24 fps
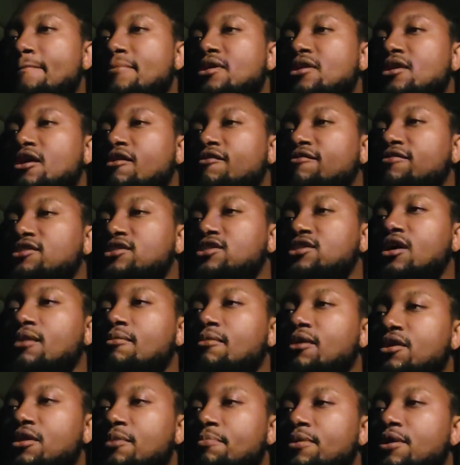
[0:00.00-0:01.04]
you know, for
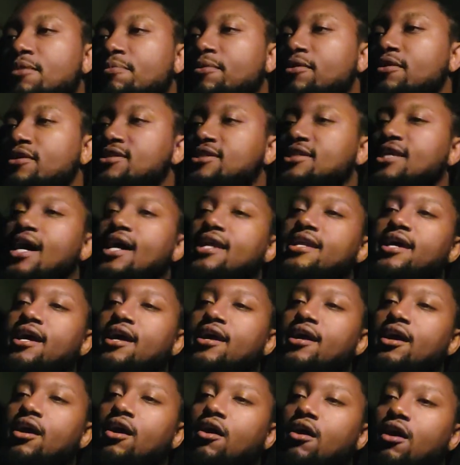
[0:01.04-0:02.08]
some other people it's not
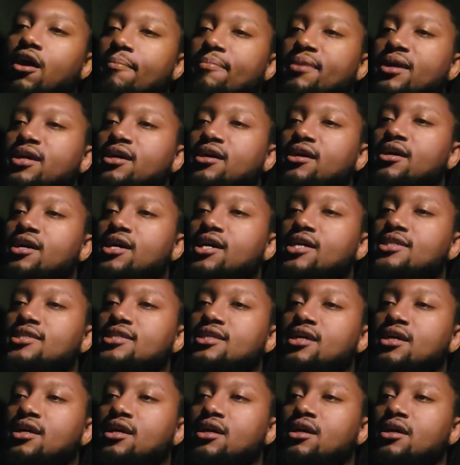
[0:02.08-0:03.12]
that hard
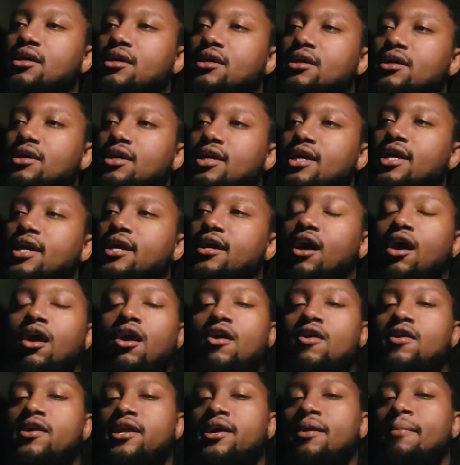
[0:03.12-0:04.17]
because it
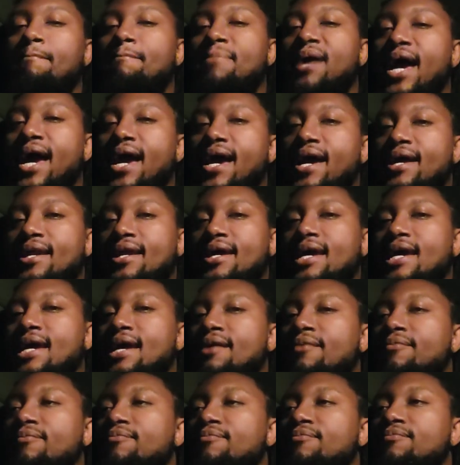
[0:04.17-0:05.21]
hurt them bad.
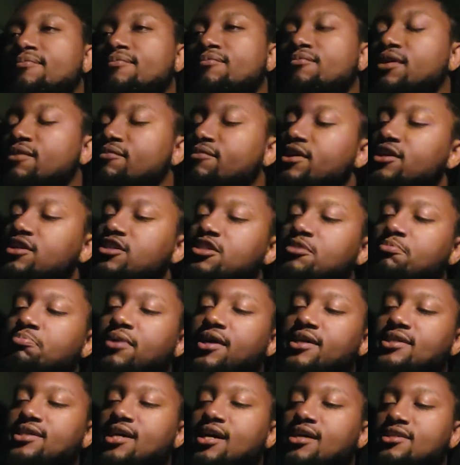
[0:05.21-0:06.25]
And when we
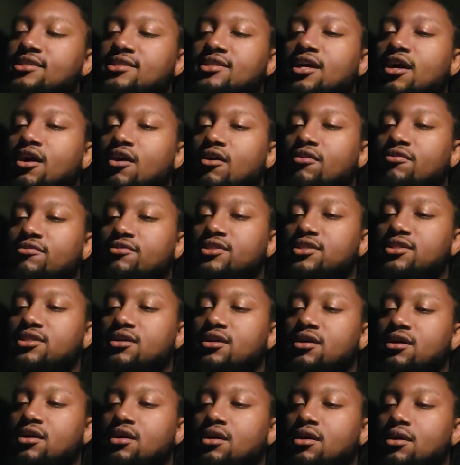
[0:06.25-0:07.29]
express ourselves,
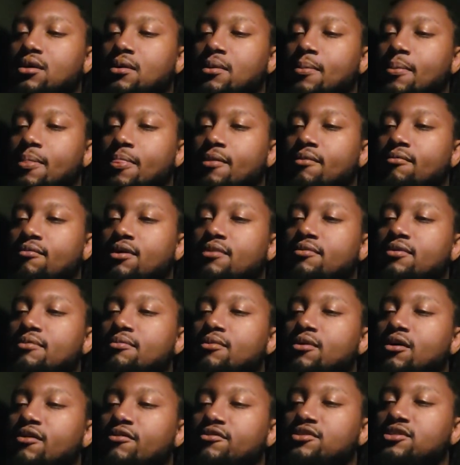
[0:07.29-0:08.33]
when we
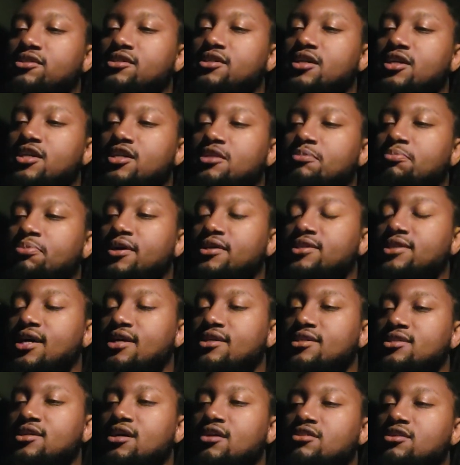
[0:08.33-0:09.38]
mostly express
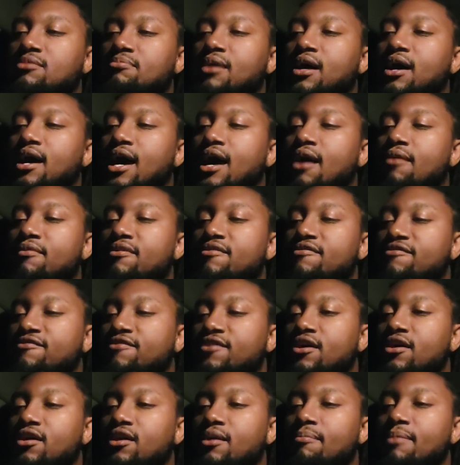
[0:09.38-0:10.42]
ourselves about how we
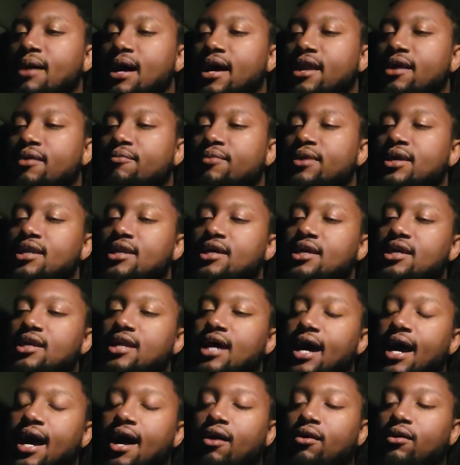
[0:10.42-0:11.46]
feel about it, we need
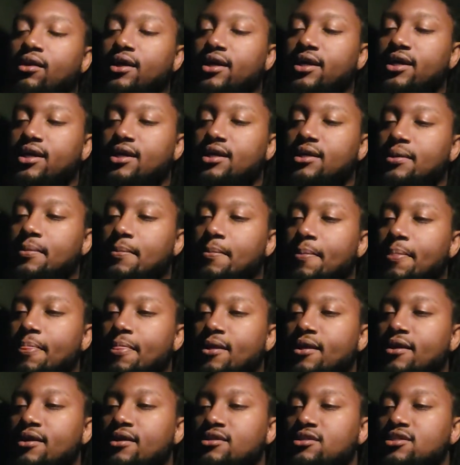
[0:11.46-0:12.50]
an outlet
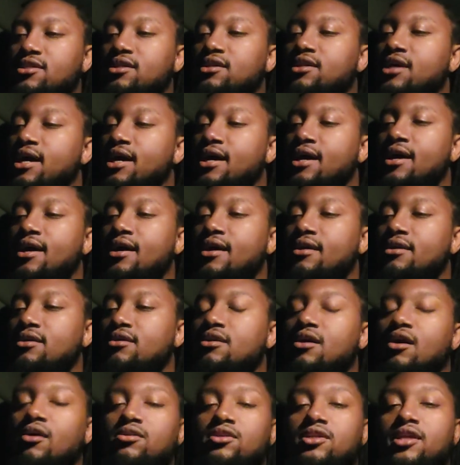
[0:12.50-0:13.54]
to let
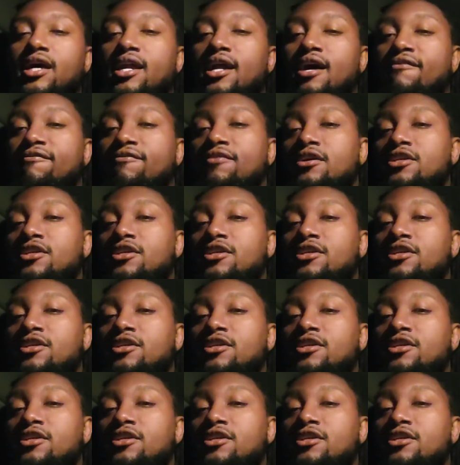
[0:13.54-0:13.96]
our